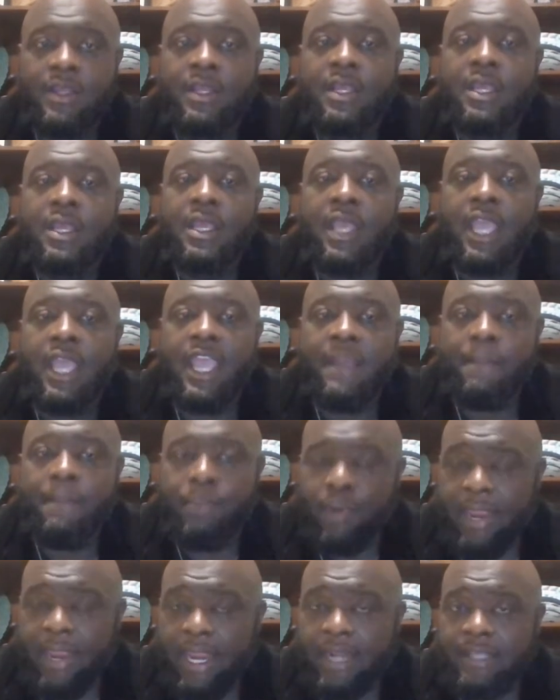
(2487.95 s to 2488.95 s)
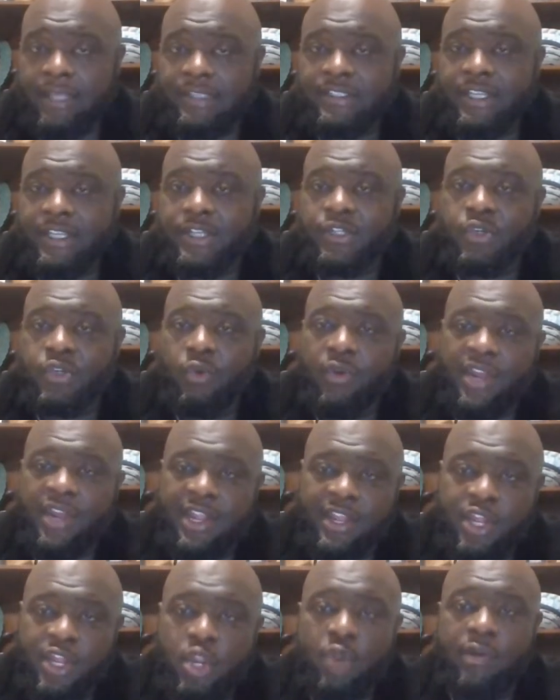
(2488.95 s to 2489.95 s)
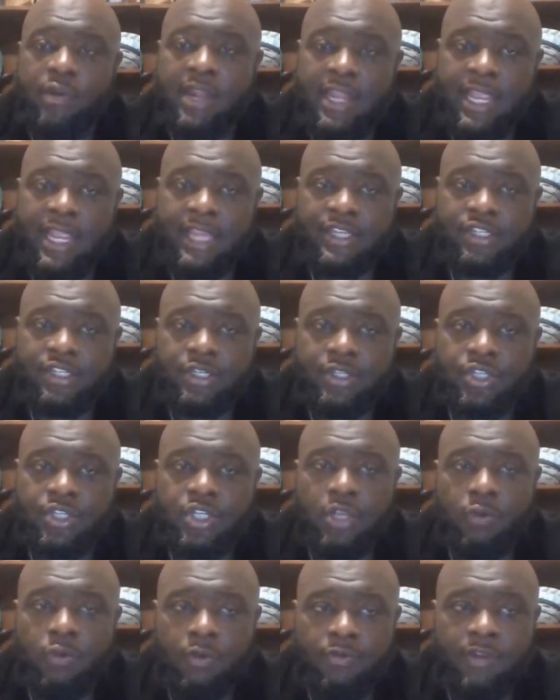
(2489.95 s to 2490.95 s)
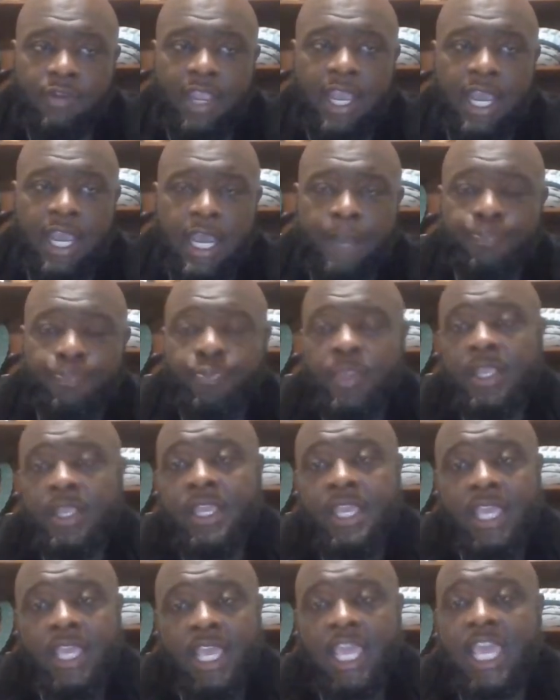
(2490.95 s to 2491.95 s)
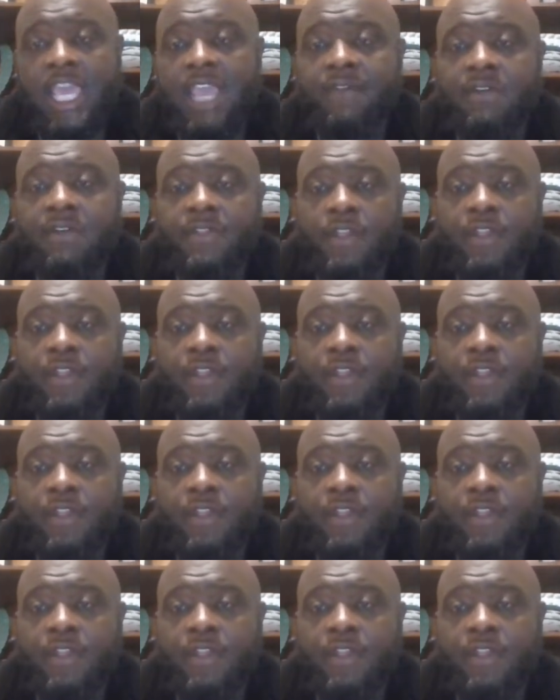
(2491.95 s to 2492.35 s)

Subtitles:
and bringing us into a new relationship with God. Even though